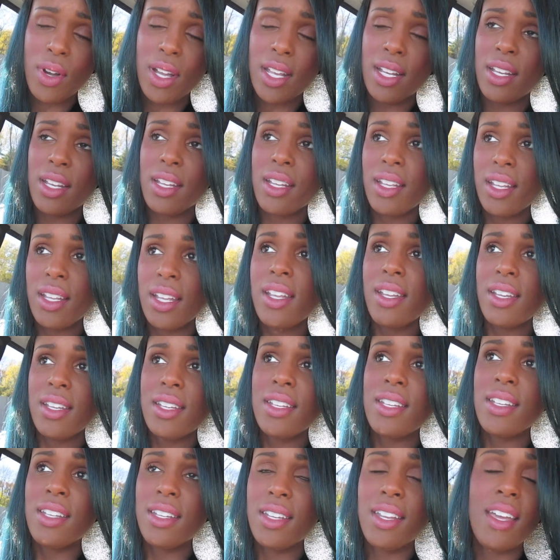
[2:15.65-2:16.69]
We gotta go check
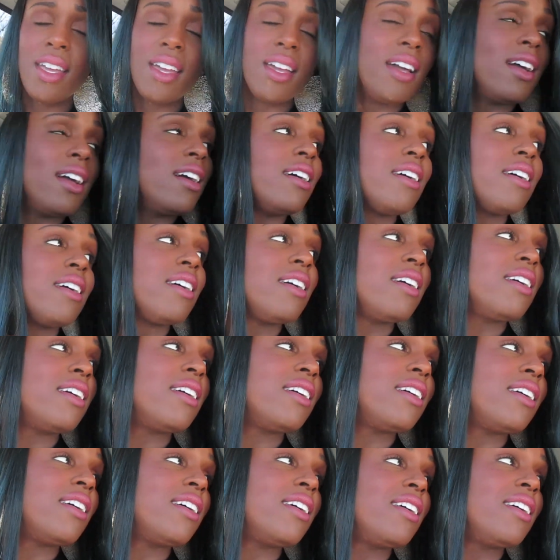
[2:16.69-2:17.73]
out.
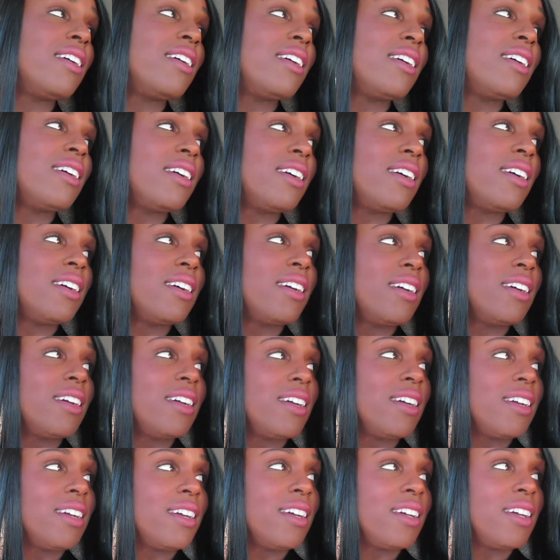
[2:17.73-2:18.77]
Yeah. I don't know which one we're gonna
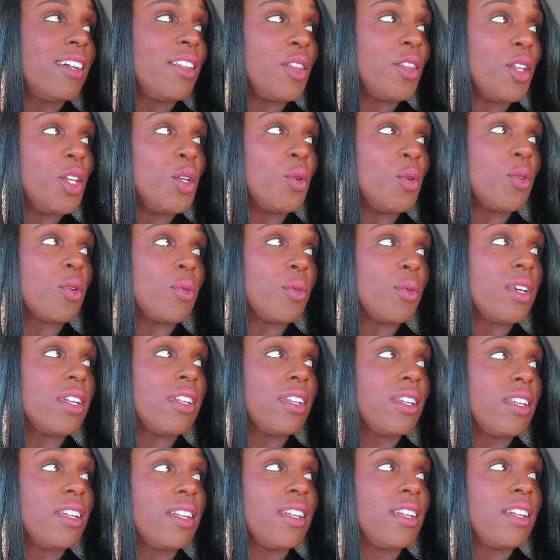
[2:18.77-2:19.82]
check out. The newer
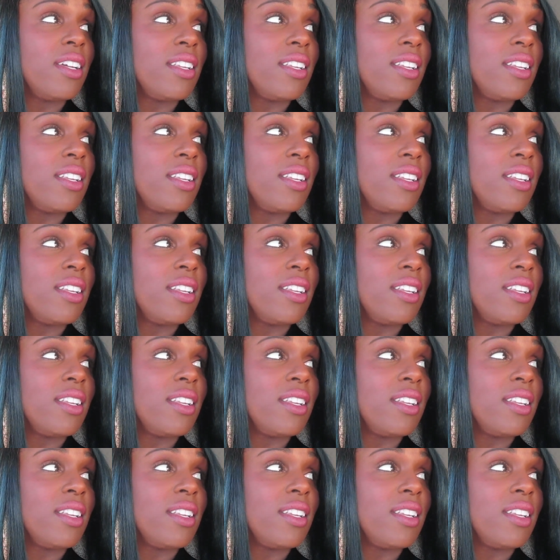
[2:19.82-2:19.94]
one.